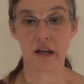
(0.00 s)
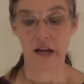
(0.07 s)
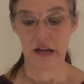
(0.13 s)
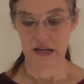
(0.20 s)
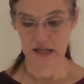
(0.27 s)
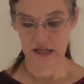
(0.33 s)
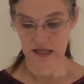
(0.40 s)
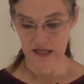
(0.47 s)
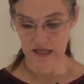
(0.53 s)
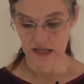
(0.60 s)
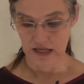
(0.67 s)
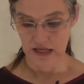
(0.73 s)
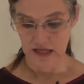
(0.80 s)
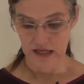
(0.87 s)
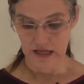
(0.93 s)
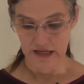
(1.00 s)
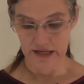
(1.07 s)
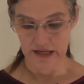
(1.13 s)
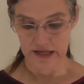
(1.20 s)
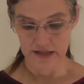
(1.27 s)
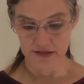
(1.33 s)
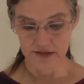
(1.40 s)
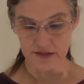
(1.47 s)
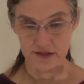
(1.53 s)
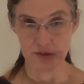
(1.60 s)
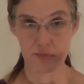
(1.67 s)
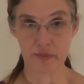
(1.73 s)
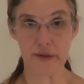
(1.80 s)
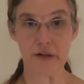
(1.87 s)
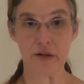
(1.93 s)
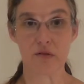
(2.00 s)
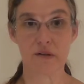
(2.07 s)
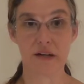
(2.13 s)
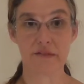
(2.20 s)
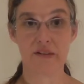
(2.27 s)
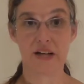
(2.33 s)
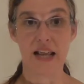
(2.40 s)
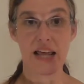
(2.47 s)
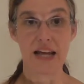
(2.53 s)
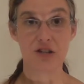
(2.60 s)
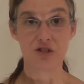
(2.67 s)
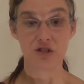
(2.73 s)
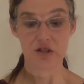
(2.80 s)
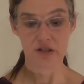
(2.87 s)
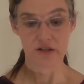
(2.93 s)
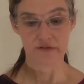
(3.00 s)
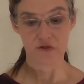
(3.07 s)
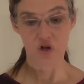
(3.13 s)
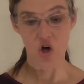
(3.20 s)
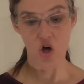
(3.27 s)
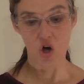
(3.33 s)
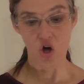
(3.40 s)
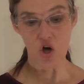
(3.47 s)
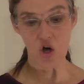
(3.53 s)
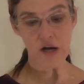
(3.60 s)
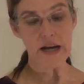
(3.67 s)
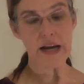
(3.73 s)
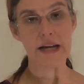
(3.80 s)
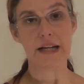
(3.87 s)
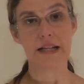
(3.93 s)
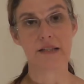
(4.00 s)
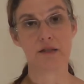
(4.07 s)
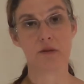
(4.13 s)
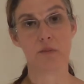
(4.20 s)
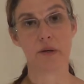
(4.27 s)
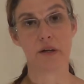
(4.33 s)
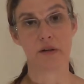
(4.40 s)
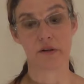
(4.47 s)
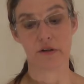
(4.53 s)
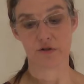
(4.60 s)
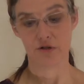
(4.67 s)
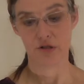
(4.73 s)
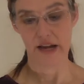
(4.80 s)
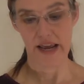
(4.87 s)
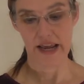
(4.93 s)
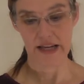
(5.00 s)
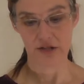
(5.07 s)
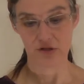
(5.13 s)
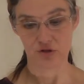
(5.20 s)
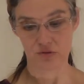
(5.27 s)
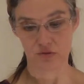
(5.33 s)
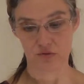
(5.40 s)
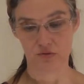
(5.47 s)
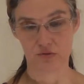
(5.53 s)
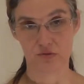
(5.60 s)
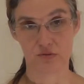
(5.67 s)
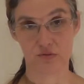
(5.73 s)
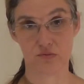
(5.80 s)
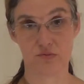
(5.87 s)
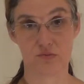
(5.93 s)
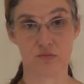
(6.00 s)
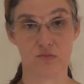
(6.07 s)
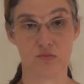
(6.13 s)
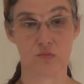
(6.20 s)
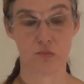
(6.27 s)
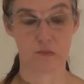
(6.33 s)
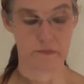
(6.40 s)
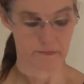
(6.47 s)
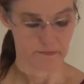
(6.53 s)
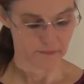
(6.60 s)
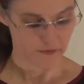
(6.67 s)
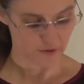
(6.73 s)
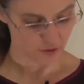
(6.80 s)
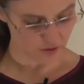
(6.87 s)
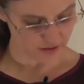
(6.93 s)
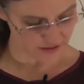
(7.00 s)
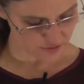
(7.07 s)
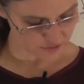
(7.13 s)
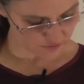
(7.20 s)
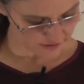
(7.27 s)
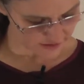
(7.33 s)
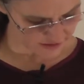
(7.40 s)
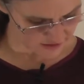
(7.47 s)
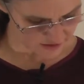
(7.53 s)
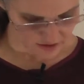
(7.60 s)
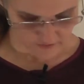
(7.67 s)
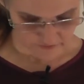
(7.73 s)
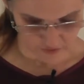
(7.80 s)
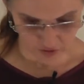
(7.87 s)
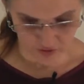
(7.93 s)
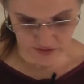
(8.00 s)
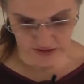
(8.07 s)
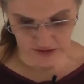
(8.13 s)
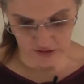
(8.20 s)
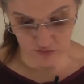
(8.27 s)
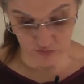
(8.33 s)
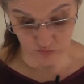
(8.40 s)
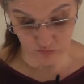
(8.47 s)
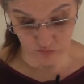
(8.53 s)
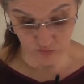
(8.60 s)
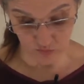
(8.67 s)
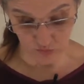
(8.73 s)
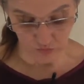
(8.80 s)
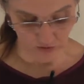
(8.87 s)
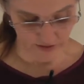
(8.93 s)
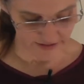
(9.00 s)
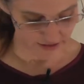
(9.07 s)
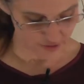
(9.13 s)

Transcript: And he is the superior revelation of God, and he's superior to angels. So, let's read verses 1